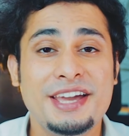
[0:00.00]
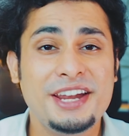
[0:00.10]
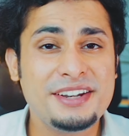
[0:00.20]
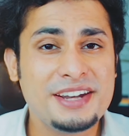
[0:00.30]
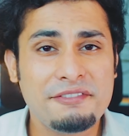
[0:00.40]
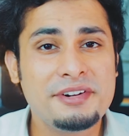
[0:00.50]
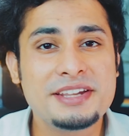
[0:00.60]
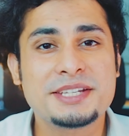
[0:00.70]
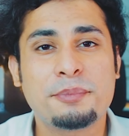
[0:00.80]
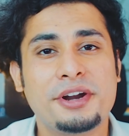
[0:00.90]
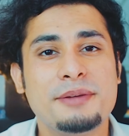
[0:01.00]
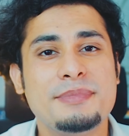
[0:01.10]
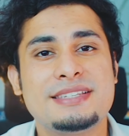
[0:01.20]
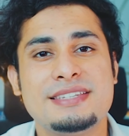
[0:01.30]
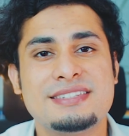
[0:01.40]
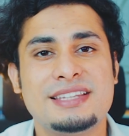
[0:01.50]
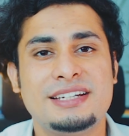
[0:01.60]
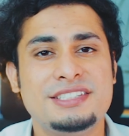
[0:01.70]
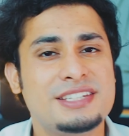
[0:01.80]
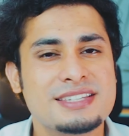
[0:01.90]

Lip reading: It never disappointed me since then,